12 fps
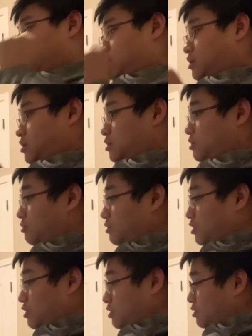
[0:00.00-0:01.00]
Oh
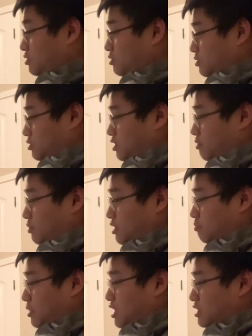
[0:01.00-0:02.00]
no,
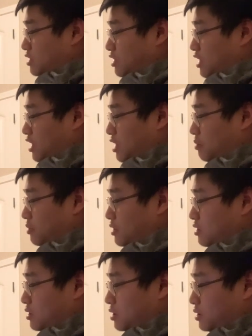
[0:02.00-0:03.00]
something bad's gonna
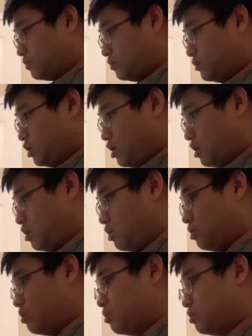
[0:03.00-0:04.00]
happen.
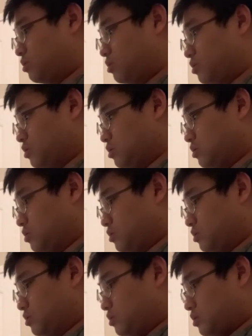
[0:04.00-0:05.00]
No!
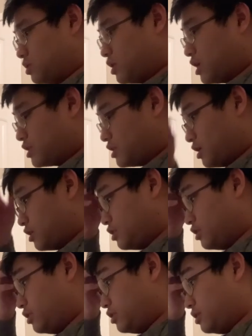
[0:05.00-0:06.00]
That's not
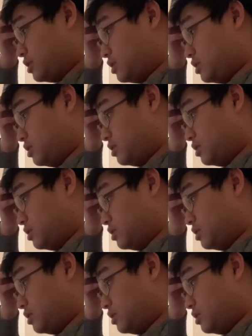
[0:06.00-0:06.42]
good.